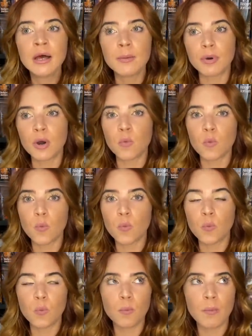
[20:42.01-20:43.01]
But
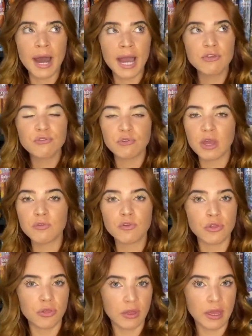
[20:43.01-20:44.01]
my
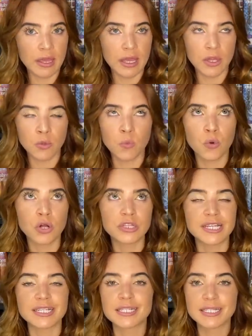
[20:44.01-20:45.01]
favorite thing in the world
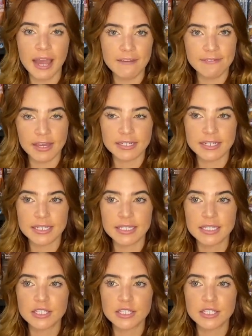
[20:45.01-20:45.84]
is sci fantasy.